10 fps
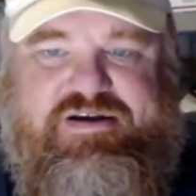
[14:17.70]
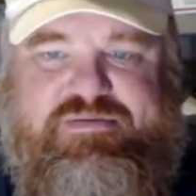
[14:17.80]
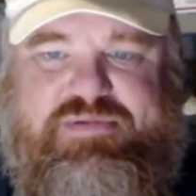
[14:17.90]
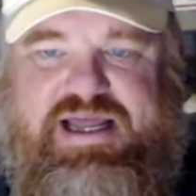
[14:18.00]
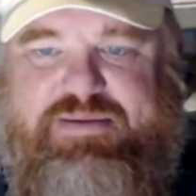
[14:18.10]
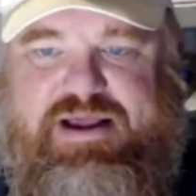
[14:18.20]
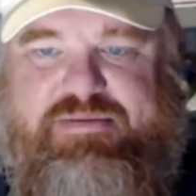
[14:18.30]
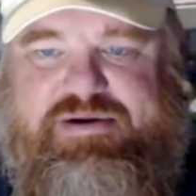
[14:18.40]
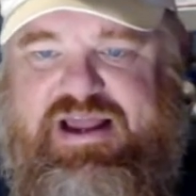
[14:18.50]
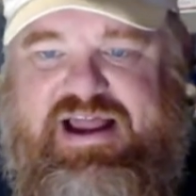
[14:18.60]
blah, blah,
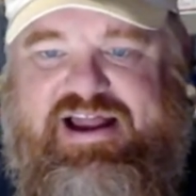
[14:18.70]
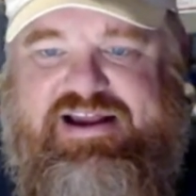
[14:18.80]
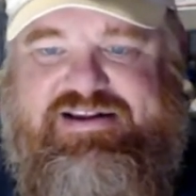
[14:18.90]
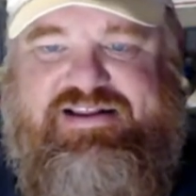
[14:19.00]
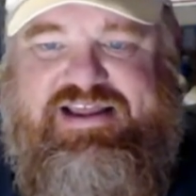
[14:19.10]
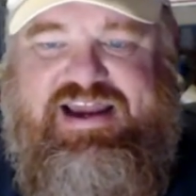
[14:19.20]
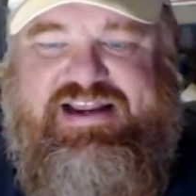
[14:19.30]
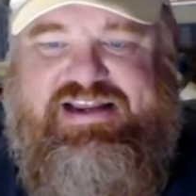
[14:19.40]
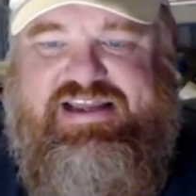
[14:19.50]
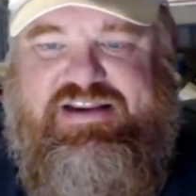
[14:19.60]
blah. Like,
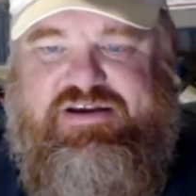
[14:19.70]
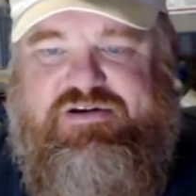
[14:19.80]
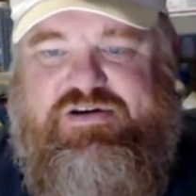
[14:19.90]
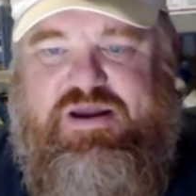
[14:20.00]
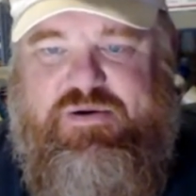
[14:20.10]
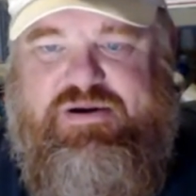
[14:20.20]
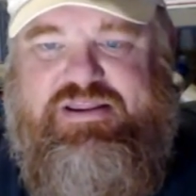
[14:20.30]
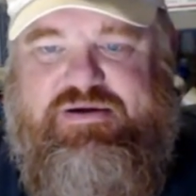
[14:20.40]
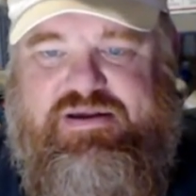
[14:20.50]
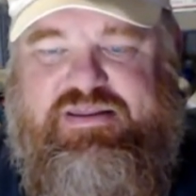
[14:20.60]
can you lower
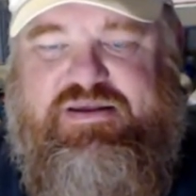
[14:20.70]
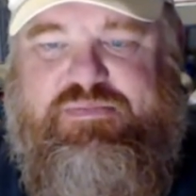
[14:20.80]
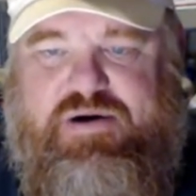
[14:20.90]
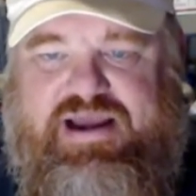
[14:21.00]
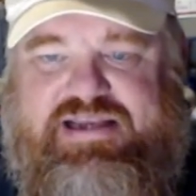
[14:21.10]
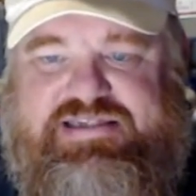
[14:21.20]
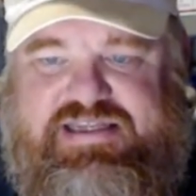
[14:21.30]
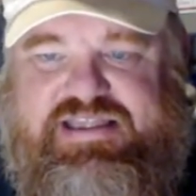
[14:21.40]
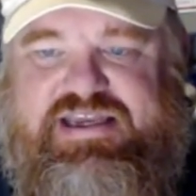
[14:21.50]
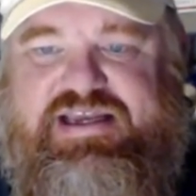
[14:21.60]
the price
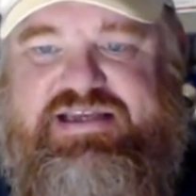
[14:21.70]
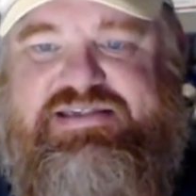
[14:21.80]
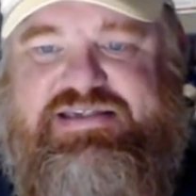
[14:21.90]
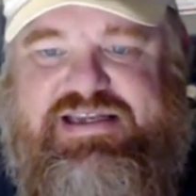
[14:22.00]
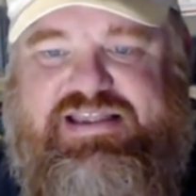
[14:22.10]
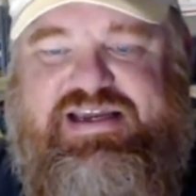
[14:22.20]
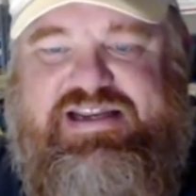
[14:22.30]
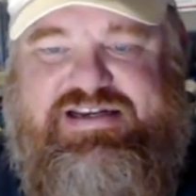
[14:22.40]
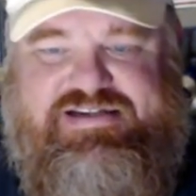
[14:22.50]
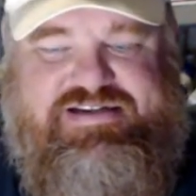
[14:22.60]
to this? And
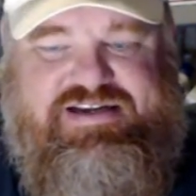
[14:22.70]
then,